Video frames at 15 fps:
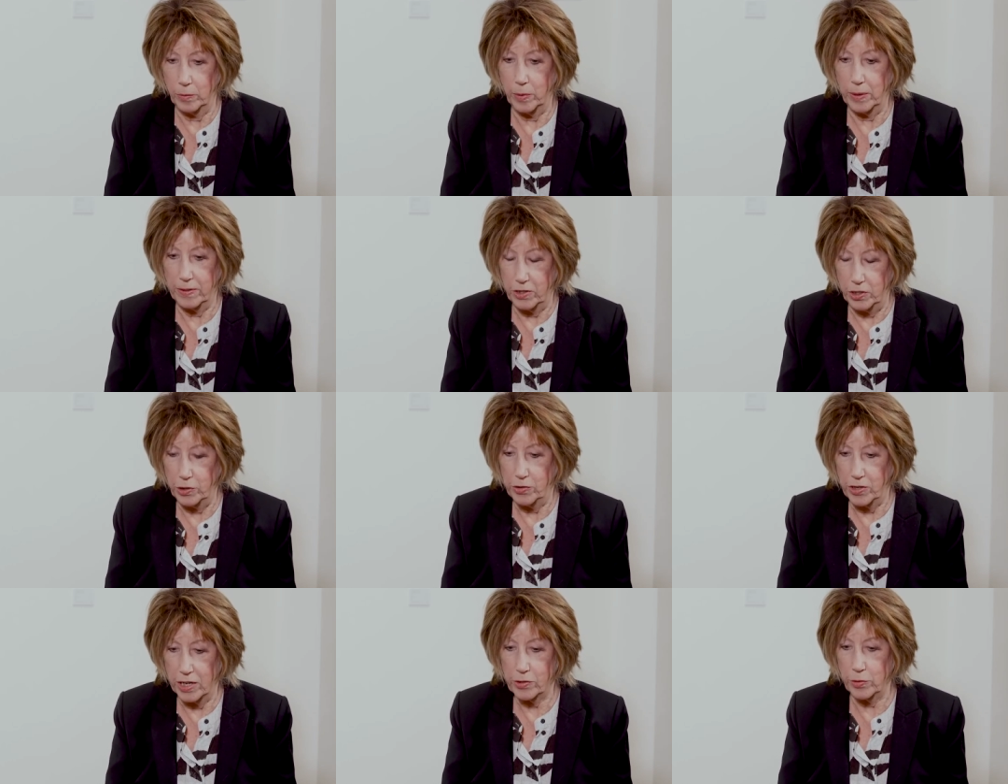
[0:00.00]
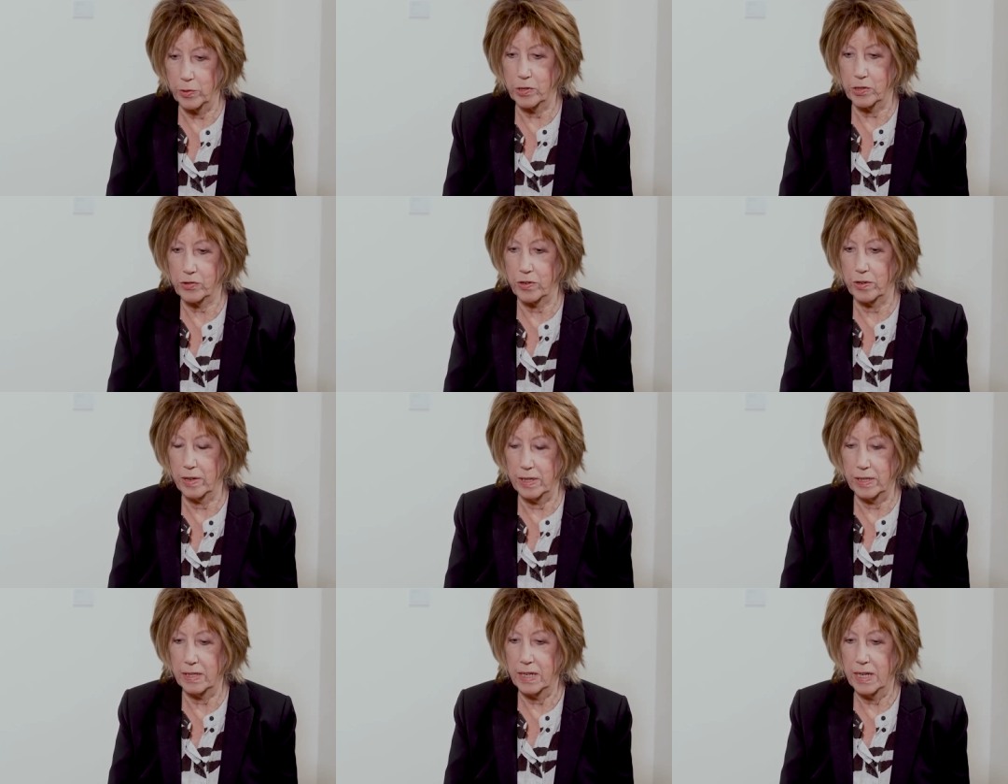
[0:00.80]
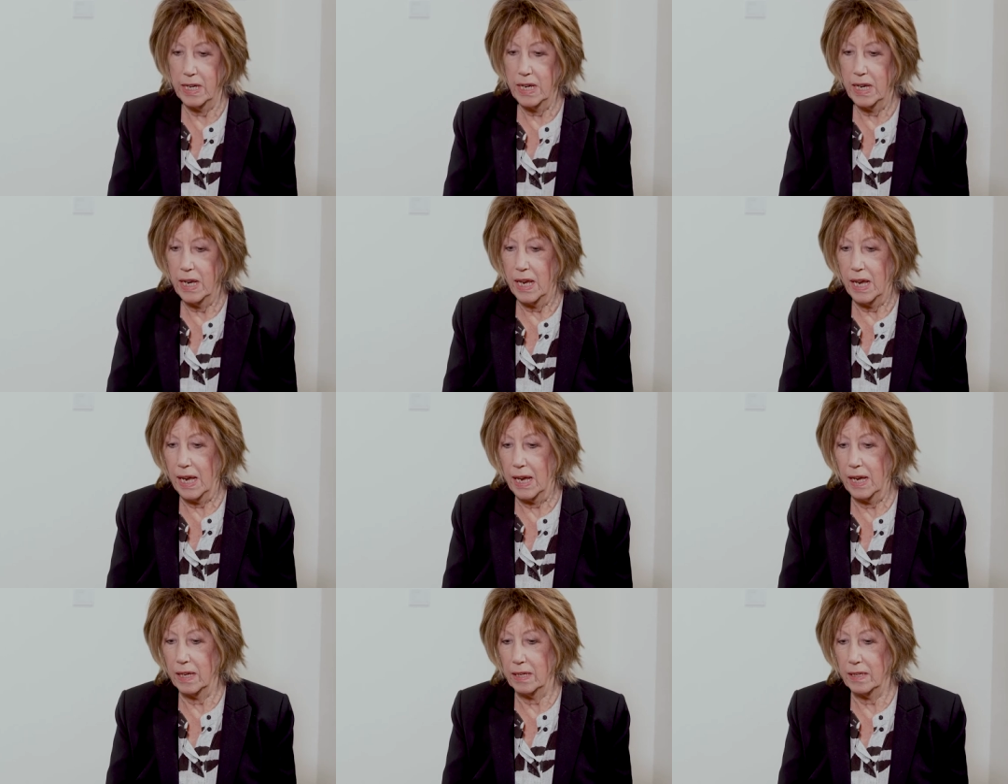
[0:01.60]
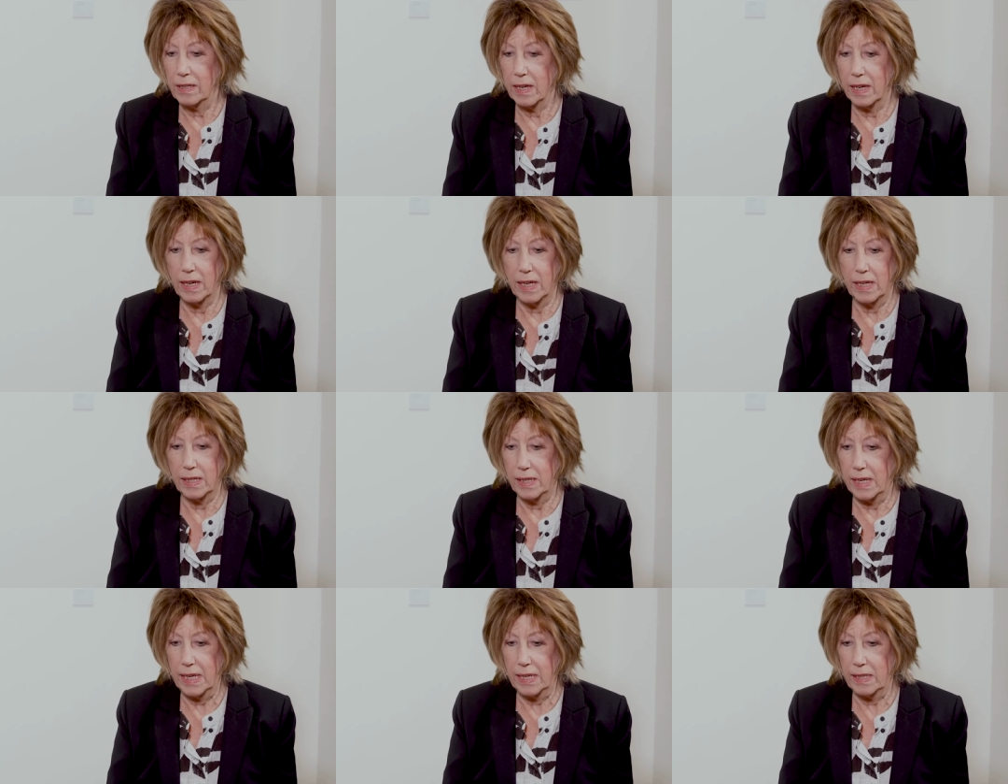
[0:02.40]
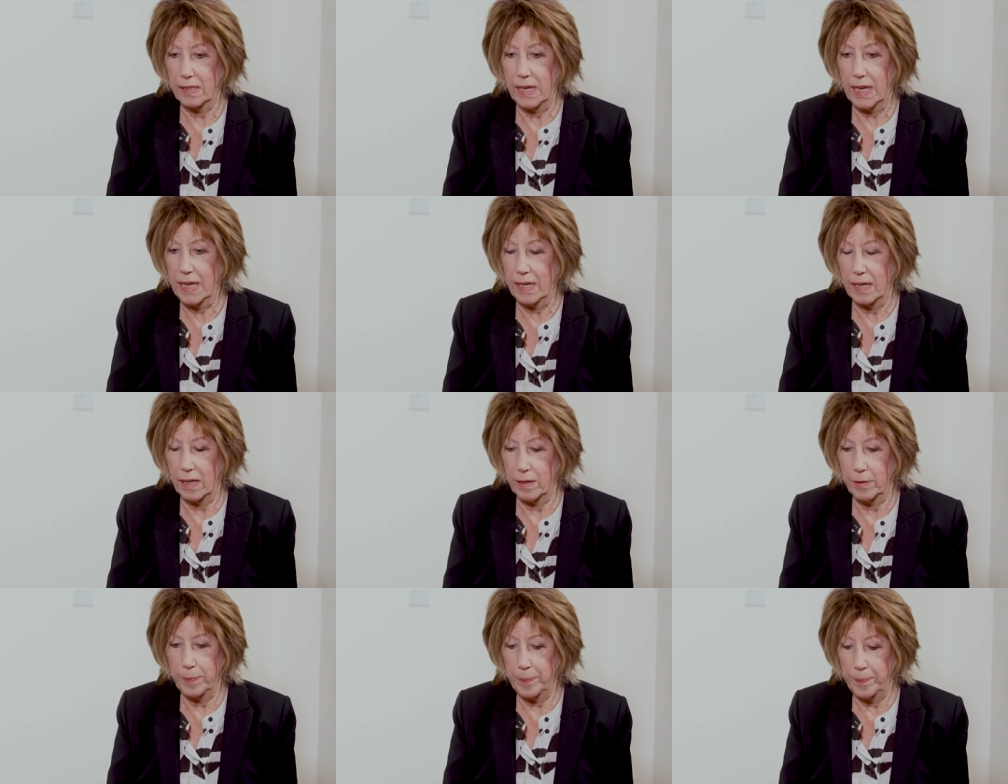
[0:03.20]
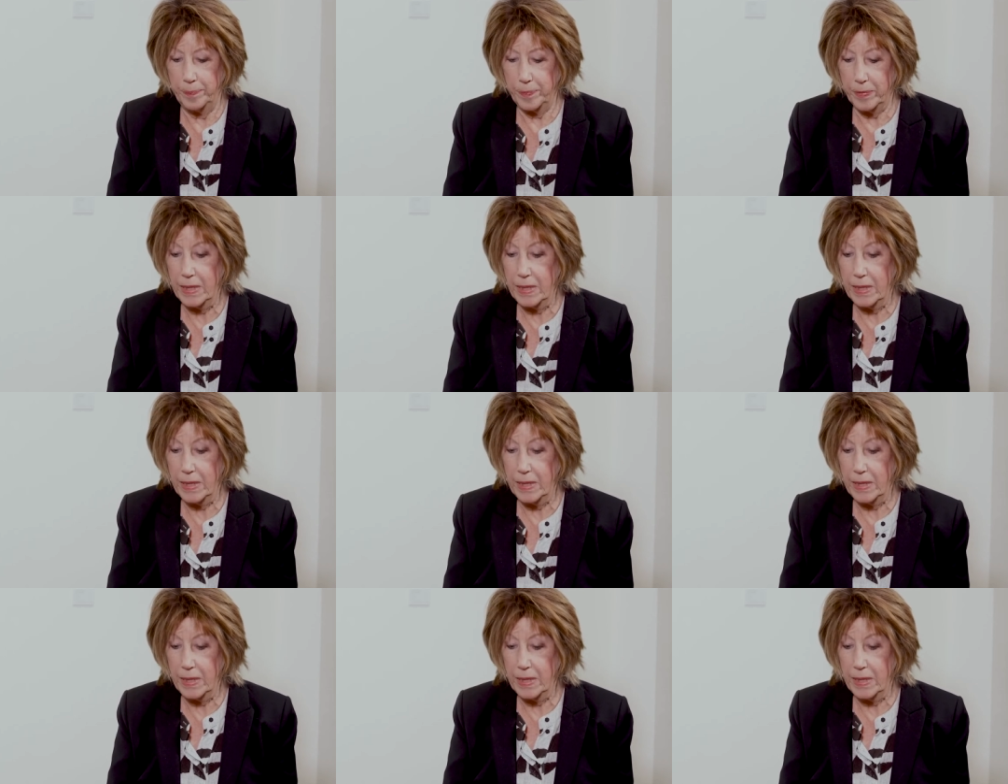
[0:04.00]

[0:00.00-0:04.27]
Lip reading: with the new jazz orchestra, and